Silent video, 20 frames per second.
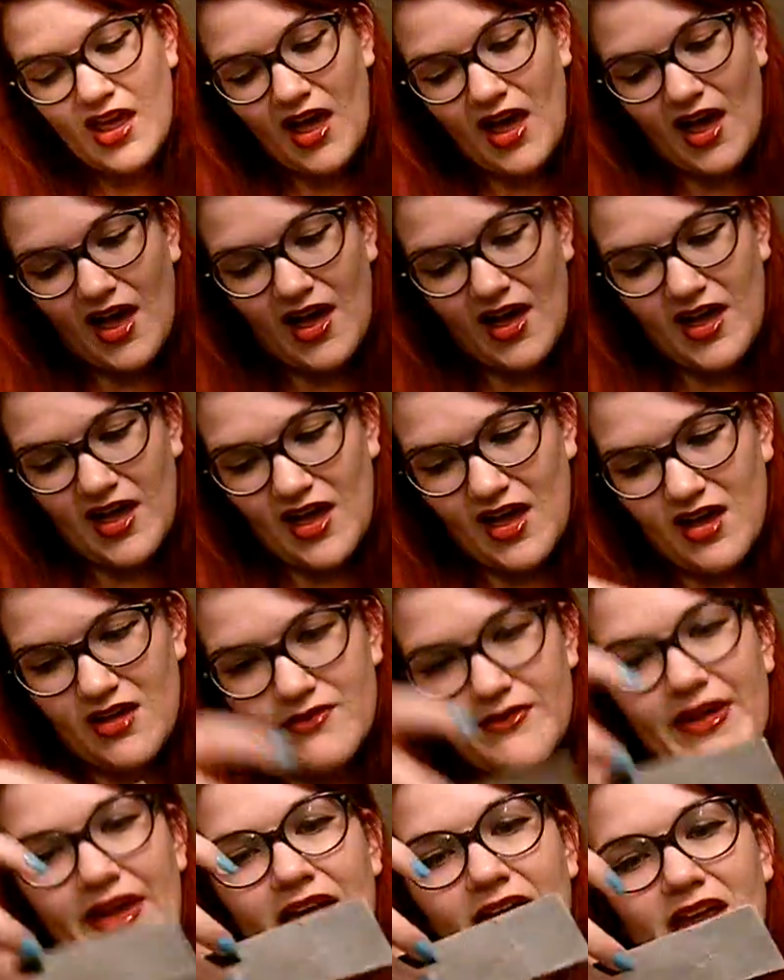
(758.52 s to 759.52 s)
I
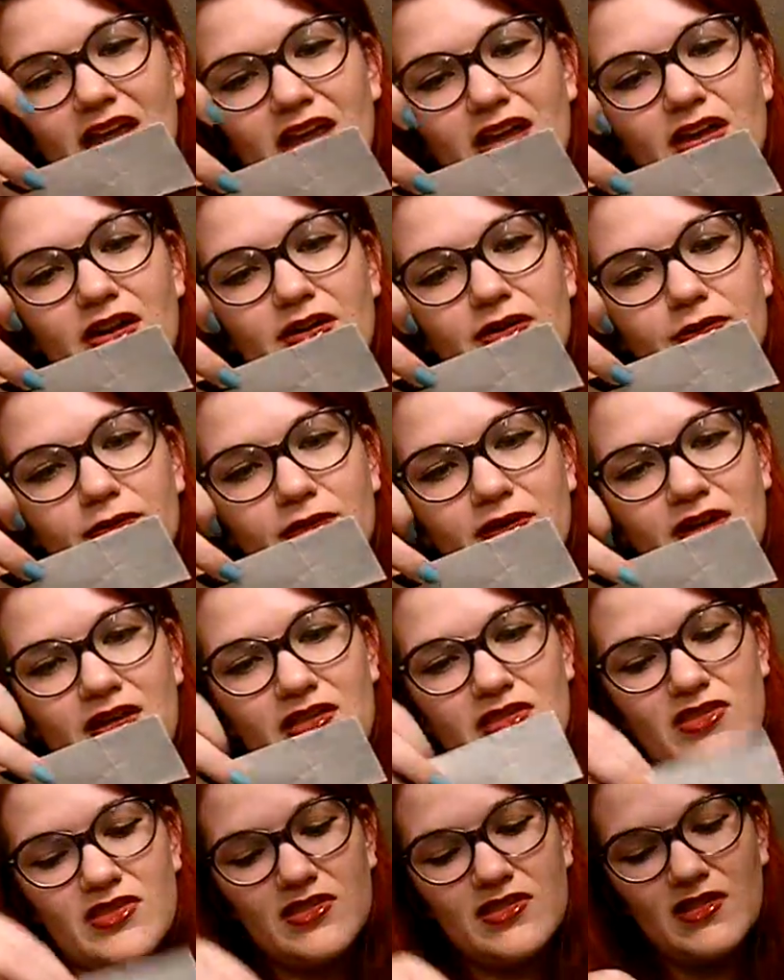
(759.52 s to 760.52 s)
have a
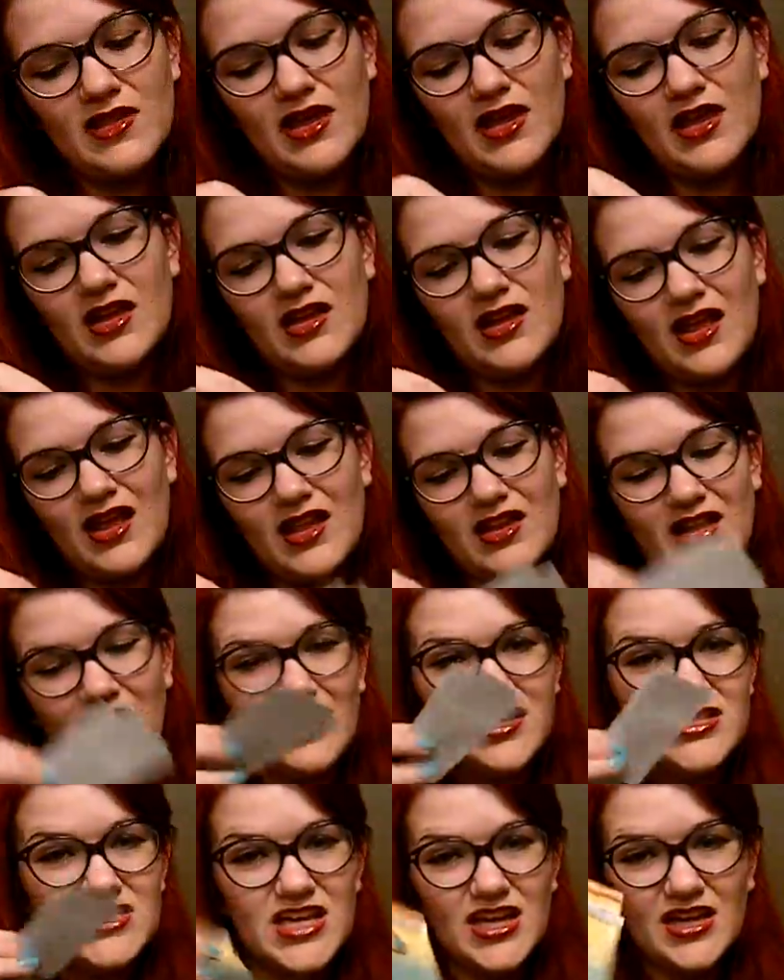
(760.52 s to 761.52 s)
receipt and
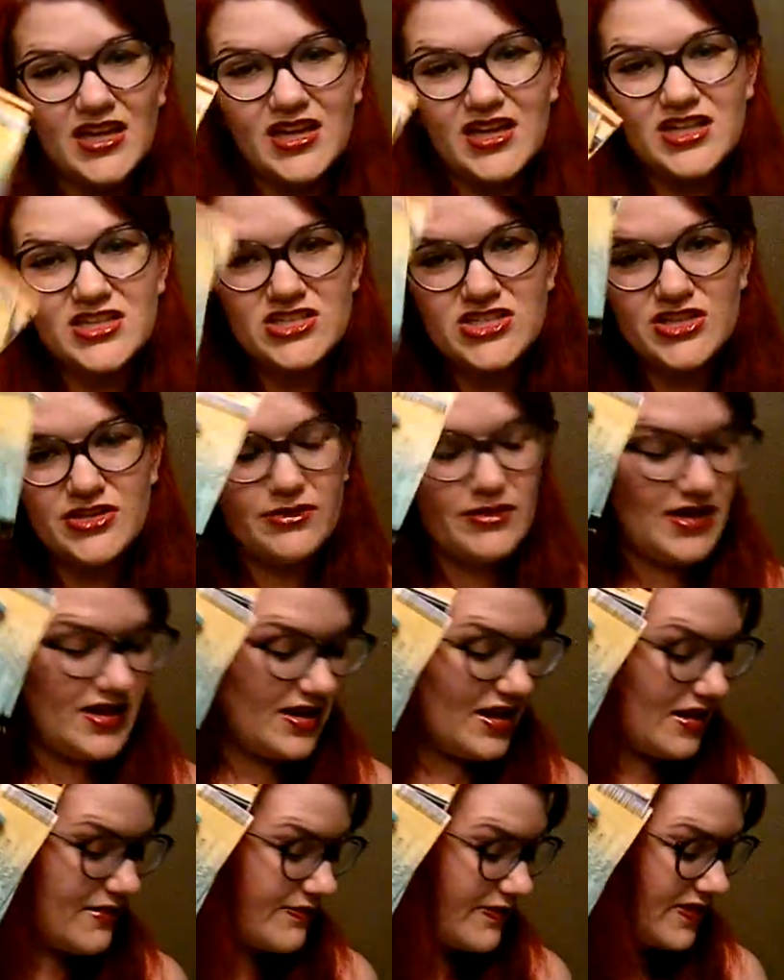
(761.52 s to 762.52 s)
a ticket to
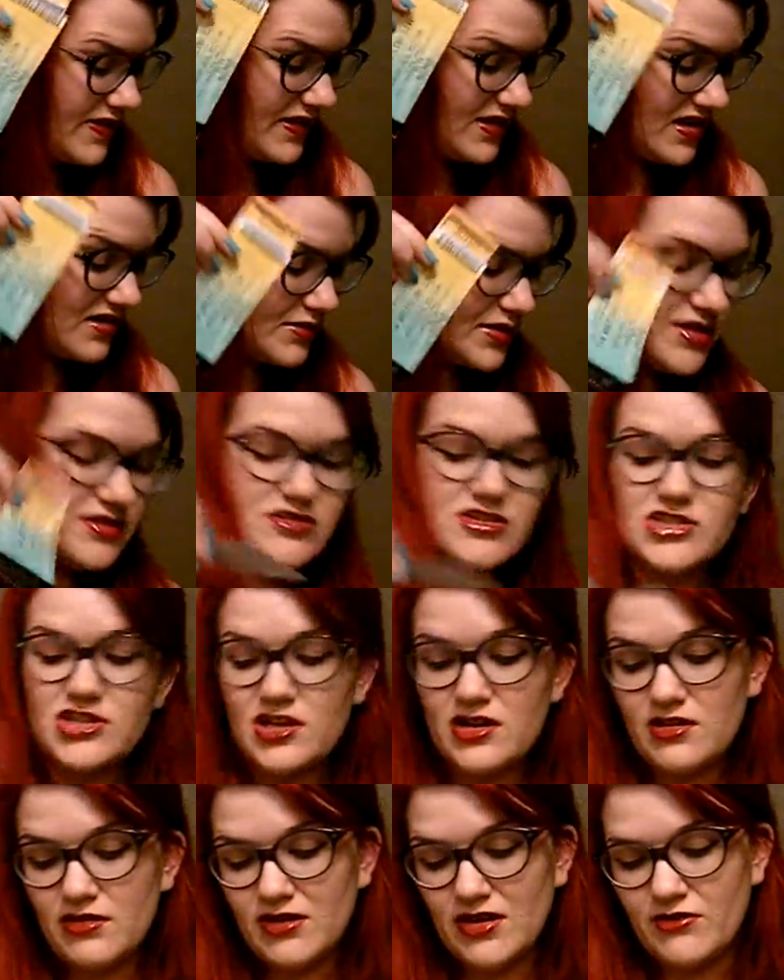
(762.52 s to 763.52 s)
an FCW show,
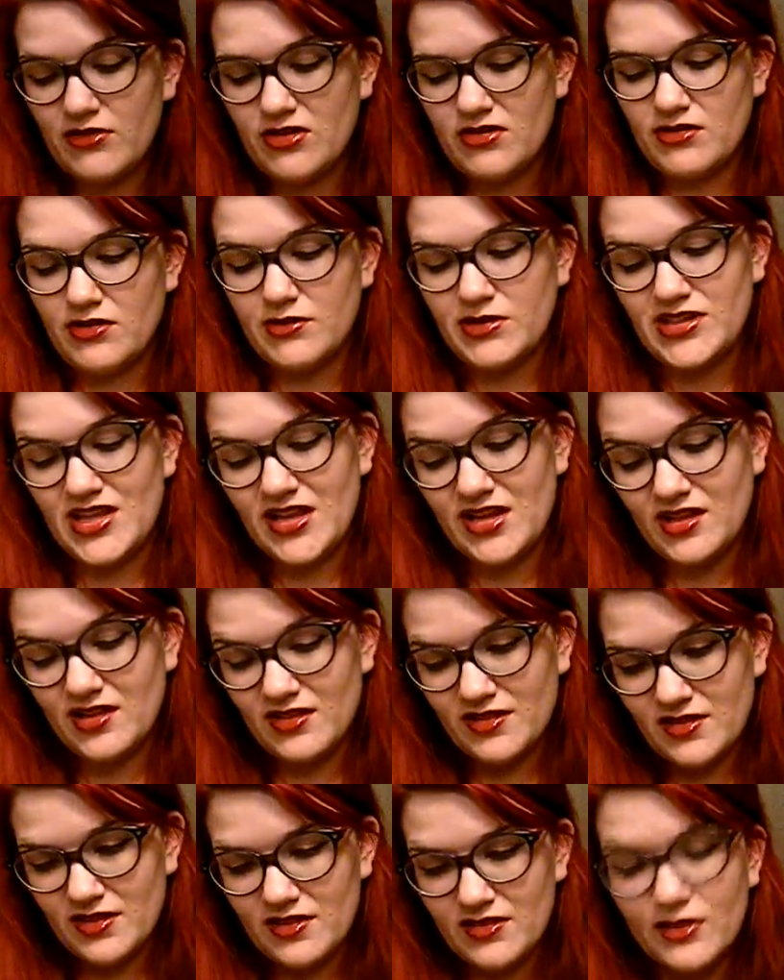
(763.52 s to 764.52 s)
and if you don't know what that
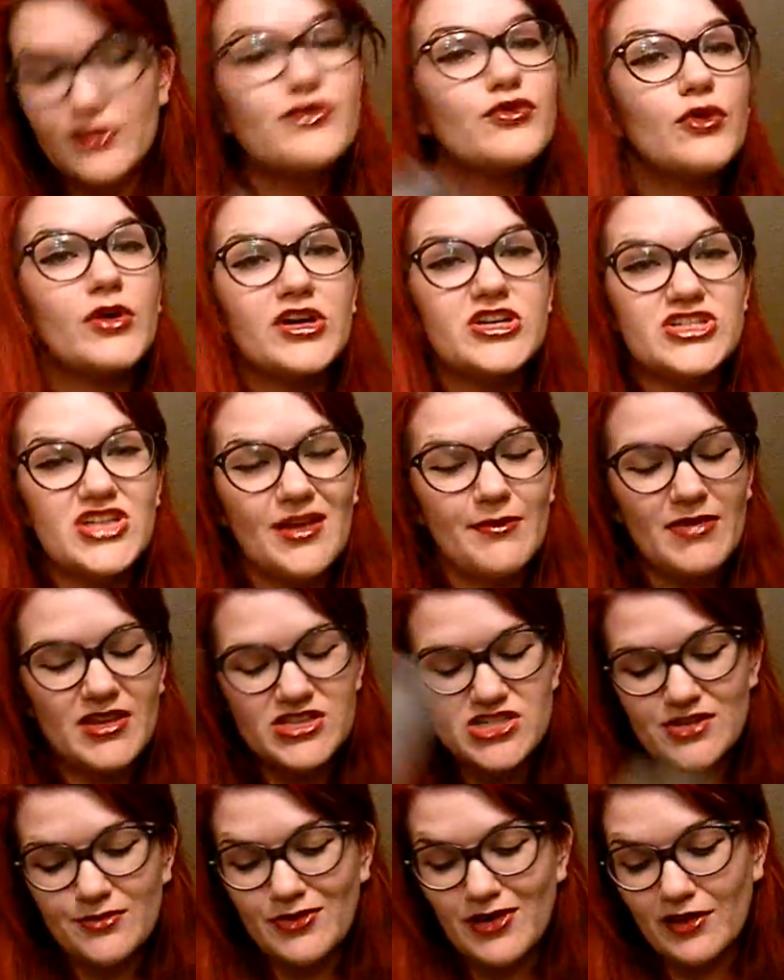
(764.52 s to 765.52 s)
is, it's Foreign
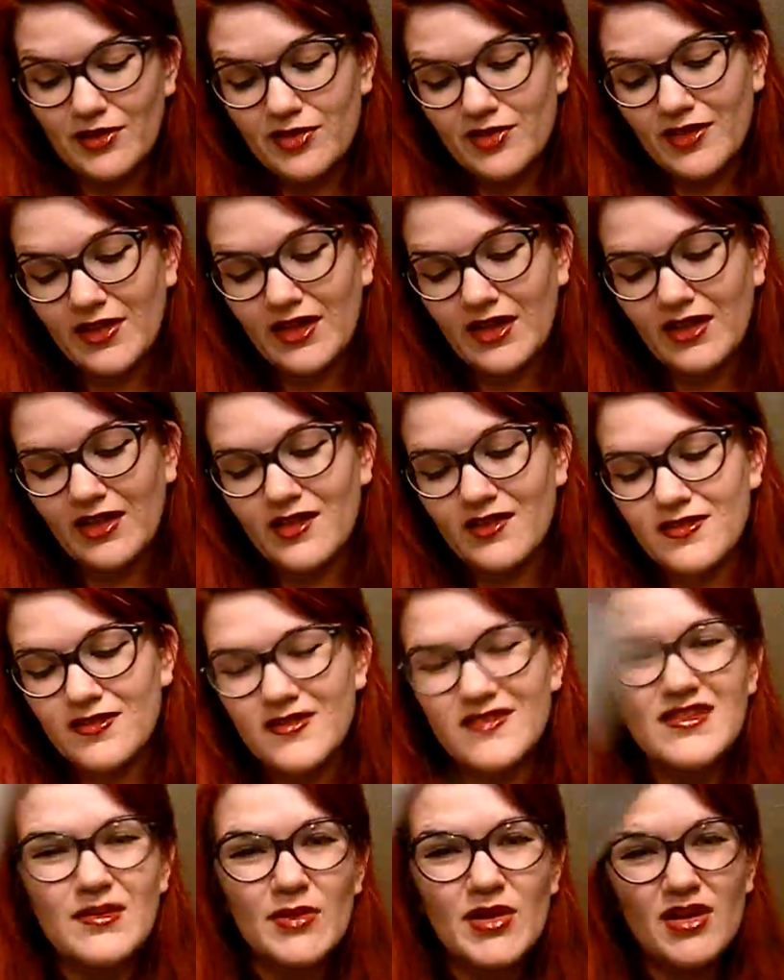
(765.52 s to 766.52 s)
Championship Wrestling. It's
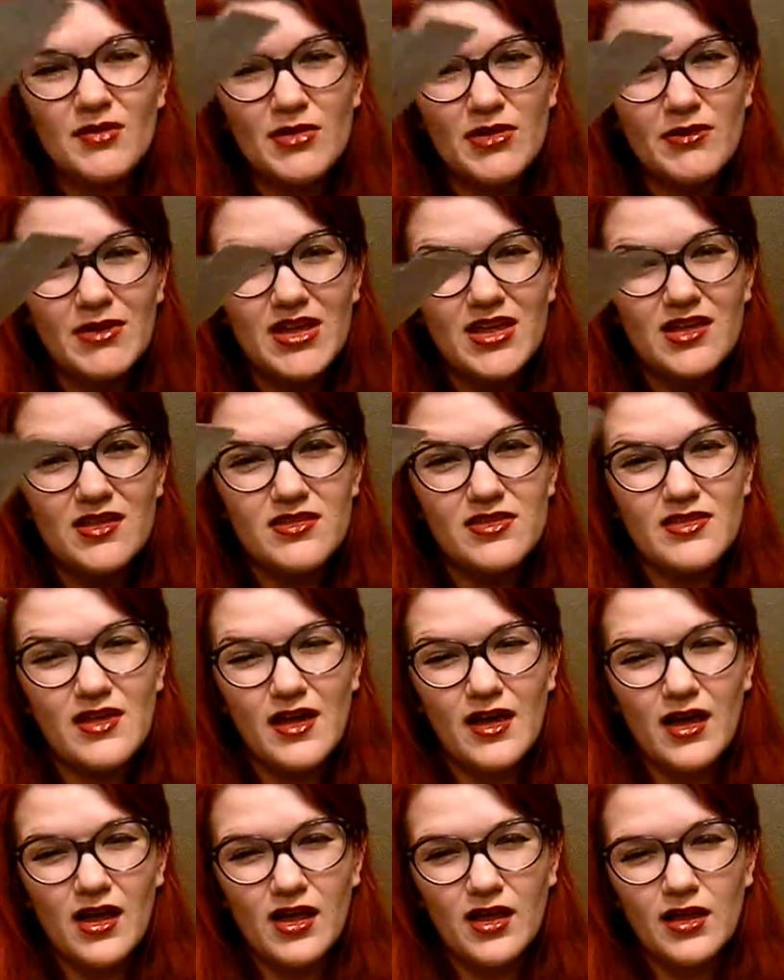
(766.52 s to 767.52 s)
WWE's
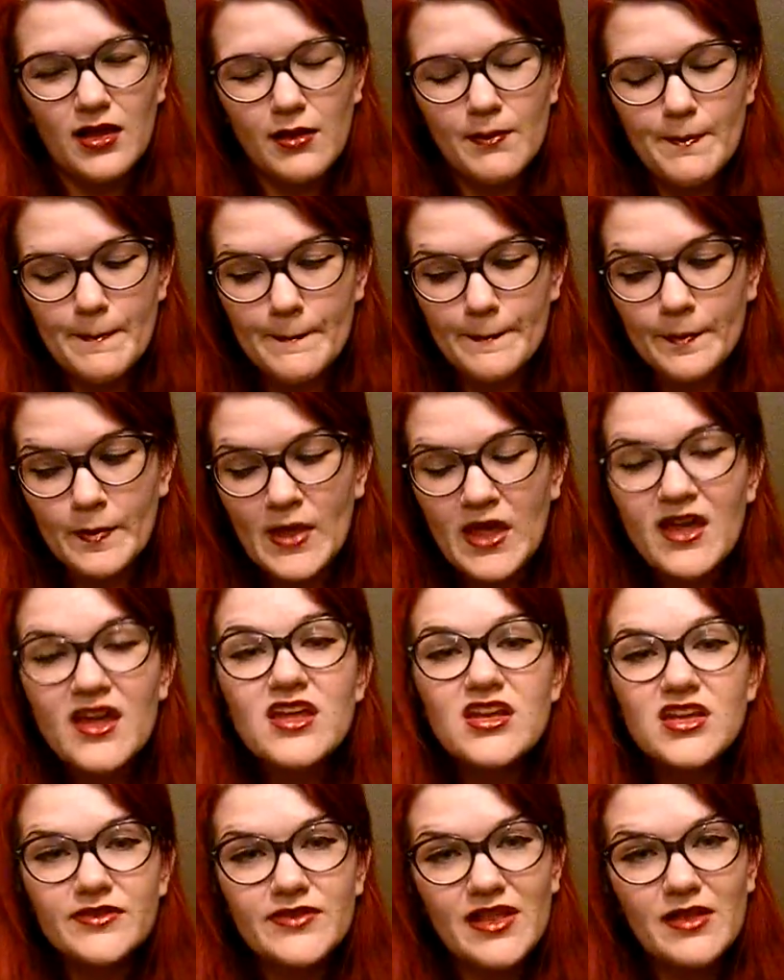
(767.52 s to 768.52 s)

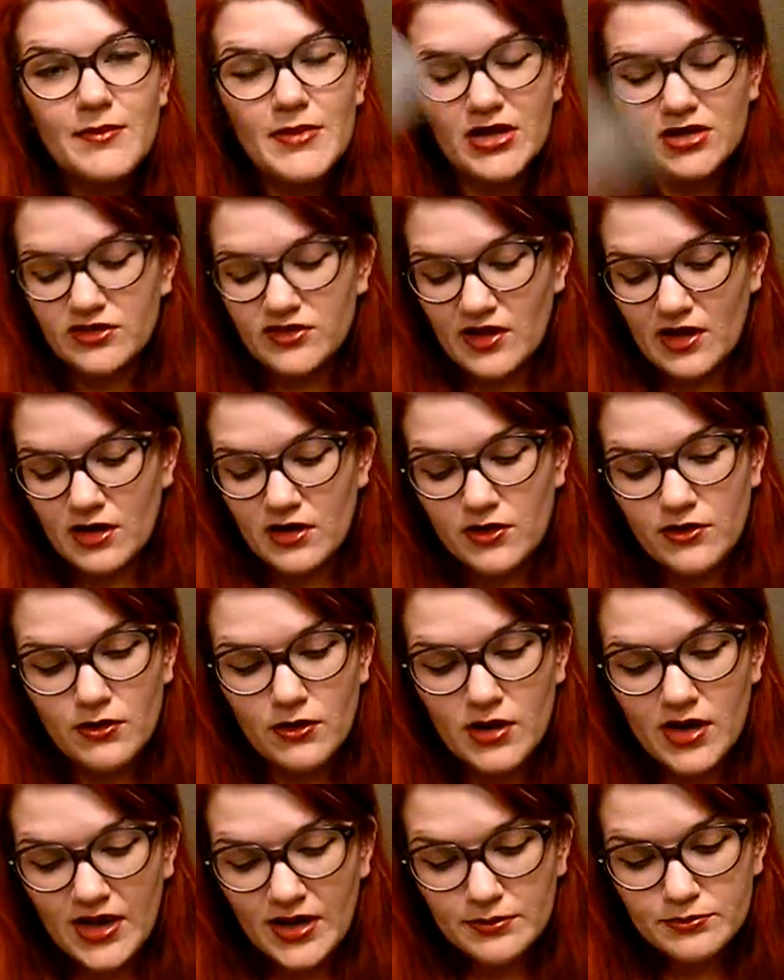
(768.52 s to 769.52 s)
developmental
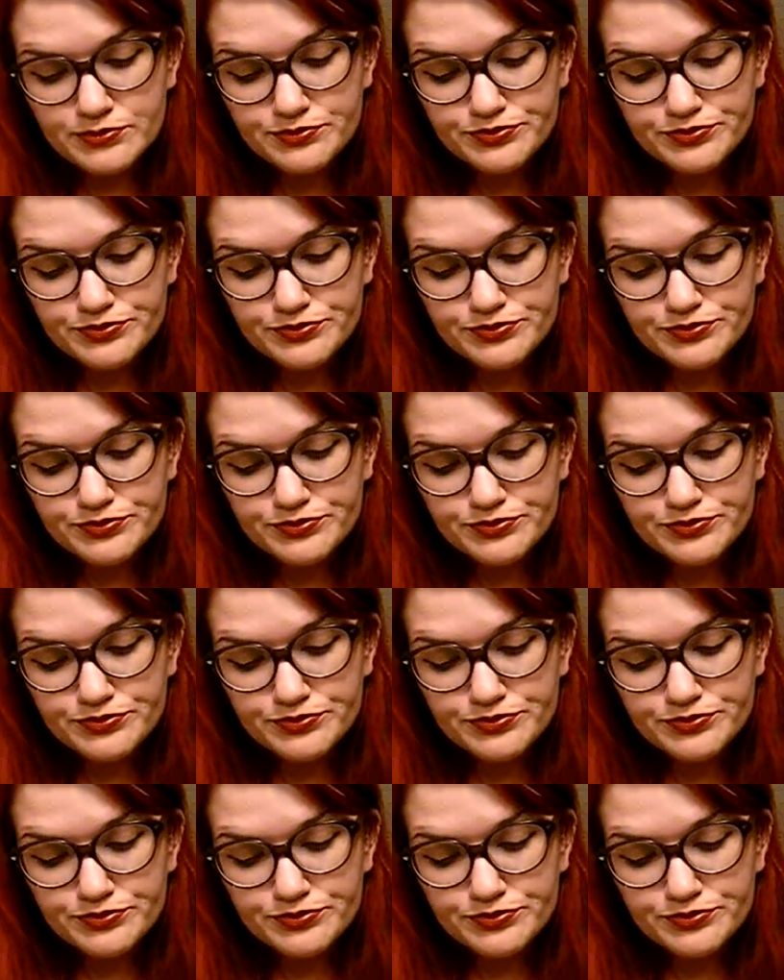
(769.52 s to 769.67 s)
territory.